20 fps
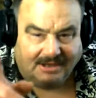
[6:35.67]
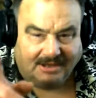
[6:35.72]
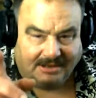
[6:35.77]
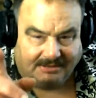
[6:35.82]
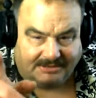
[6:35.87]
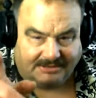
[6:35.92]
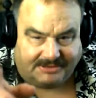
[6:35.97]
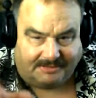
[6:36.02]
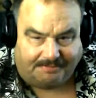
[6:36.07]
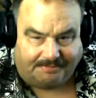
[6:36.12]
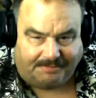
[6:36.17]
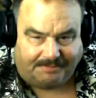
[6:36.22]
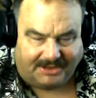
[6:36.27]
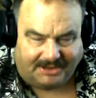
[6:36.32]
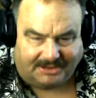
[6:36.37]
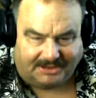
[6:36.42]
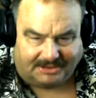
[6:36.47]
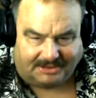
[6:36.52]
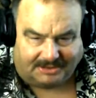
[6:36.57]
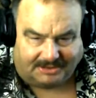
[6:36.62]
There was a
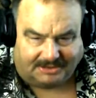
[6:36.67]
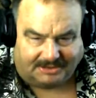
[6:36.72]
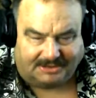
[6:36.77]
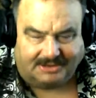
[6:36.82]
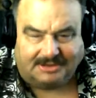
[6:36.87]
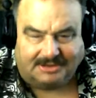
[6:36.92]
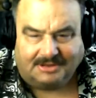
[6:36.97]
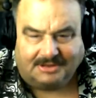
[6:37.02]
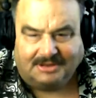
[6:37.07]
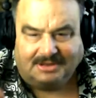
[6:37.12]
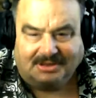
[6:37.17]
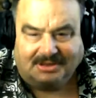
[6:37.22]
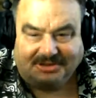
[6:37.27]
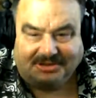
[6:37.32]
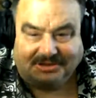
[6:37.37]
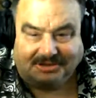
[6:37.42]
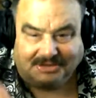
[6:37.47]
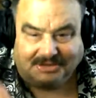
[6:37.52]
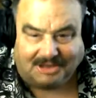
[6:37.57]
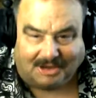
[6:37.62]
bill
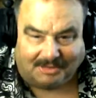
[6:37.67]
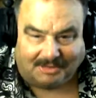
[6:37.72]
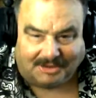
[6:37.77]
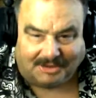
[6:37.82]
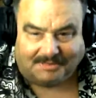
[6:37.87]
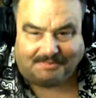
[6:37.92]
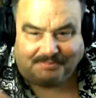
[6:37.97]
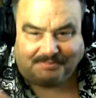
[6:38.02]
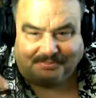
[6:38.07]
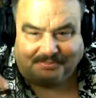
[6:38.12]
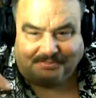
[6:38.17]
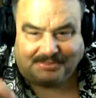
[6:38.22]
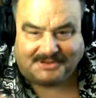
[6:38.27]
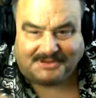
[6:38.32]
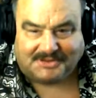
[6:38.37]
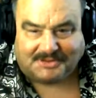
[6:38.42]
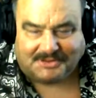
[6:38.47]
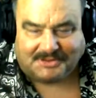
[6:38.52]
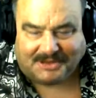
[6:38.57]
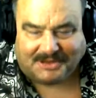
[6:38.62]
to lower
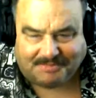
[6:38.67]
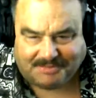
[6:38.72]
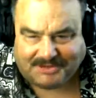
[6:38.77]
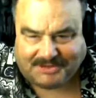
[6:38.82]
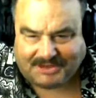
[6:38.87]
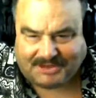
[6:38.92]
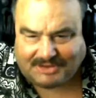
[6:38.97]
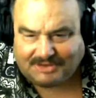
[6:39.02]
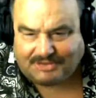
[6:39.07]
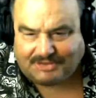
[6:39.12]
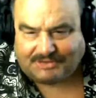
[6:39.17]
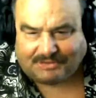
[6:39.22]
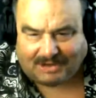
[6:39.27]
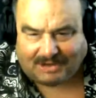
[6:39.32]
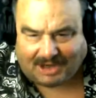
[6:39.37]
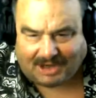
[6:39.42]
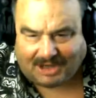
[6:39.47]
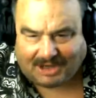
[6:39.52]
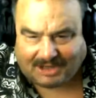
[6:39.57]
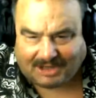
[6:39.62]
prescription
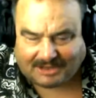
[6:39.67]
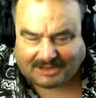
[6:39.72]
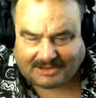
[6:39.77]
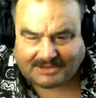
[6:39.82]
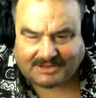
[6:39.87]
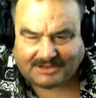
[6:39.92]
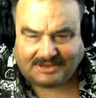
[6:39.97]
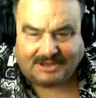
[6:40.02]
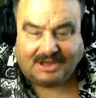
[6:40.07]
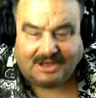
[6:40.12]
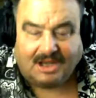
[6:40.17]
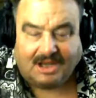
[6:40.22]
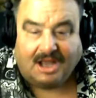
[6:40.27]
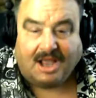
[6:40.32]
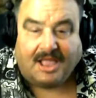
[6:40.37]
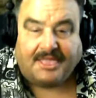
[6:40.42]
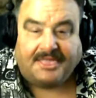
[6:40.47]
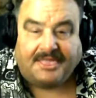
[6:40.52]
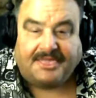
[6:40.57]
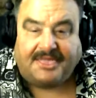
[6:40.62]
drugs.
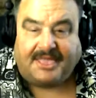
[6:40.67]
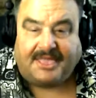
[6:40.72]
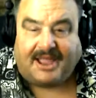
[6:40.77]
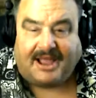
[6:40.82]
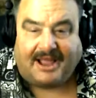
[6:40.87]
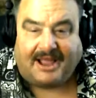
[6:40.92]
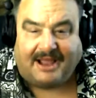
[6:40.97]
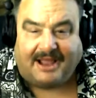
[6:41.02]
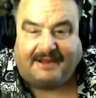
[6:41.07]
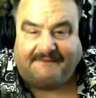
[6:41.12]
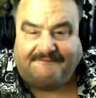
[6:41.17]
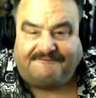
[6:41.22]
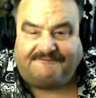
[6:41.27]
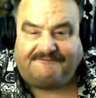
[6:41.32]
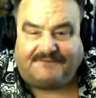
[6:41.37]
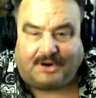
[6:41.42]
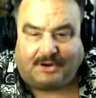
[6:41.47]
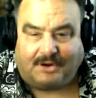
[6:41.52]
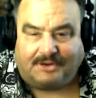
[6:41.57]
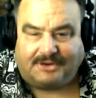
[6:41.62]
They
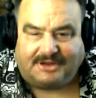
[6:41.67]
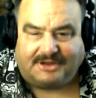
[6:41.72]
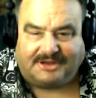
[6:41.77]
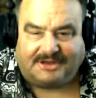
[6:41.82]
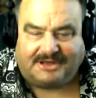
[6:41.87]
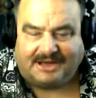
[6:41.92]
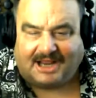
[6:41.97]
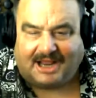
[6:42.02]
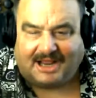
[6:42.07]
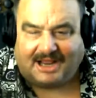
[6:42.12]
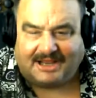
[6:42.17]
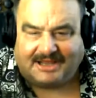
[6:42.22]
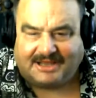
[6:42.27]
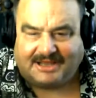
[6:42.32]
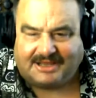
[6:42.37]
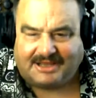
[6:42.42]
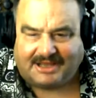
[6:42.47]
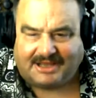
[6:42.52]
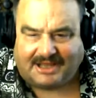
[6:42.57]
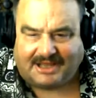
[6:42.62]
voted
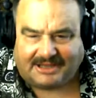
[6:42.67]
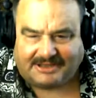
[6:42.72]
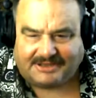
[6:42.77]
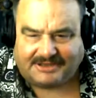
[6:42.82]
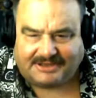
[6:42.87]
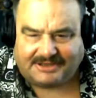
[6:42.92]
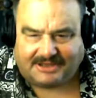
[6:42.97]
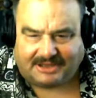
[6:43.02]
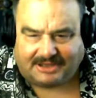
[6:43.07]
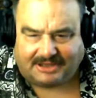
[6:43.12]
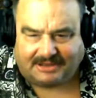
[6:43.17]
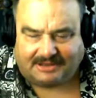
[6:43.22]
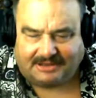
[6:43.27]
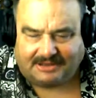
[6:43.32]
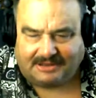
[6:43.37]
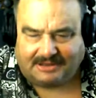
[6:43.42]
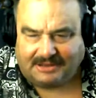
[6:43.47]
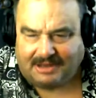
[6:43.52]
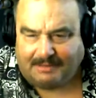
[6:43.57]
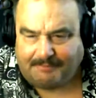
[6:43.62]
against it.
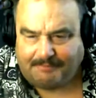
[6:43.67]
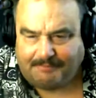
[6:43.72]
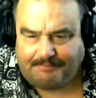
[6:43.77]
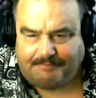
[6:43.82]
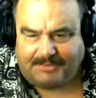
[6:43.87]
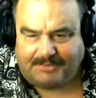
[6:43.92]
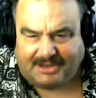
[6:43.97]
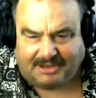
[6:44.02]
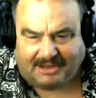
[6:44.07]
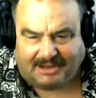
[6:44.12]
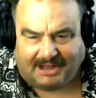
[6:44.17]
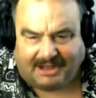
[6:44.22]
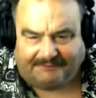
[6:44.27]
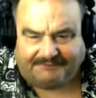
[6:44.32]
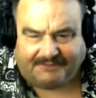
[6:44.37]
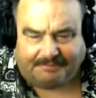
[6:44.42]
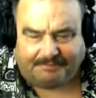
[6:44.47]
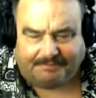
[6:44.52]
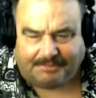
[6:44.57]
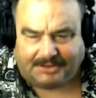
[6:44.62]
Bill
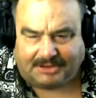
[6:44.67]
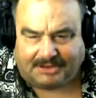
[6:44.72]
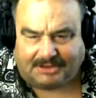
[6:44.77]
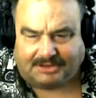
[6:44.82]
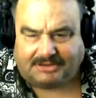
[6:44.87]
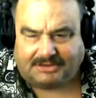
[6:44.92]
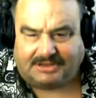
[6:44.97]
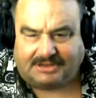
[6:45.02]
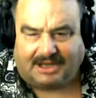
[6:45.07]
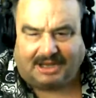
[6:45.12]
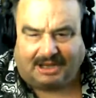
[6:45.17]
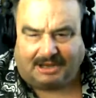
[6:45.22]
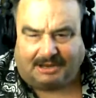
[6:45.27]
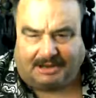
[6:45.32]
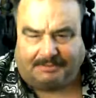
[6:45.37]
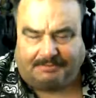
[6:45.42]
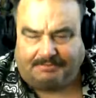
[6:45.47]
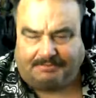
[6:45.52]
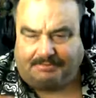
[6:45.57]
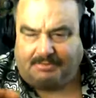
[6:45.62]
after bill to
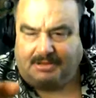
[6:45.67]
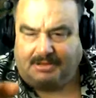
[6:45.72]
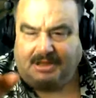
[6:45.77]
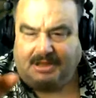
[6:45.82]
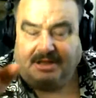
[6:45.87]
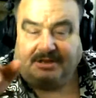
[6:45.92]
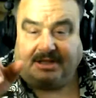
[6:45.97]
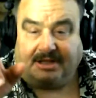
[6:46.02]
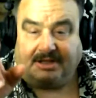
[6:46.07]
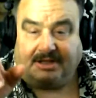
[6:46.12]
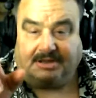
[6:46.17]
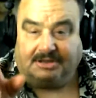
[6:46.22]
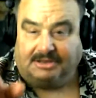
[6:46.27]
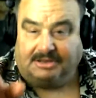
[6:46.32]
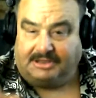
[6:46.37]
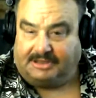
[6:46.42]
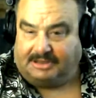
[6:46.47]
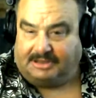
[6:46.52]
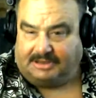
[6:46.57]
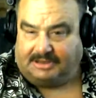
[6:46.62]
help the
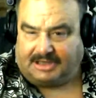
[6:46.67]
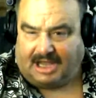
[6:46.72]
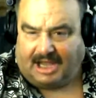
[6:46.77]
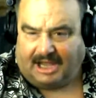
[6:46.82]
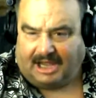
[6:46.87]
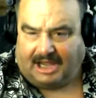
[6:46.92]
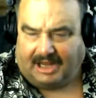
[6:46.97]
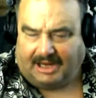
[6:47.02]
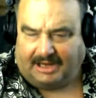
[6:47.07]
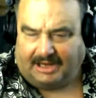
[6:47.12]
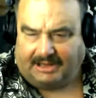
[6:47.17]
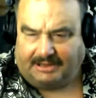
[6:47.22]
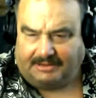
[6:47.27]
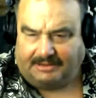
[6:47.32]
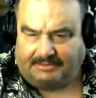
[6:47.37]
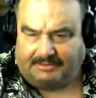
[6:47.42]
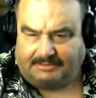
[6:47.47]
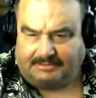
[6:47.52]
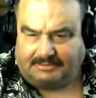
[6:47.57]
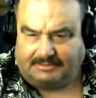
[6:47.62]
little guy.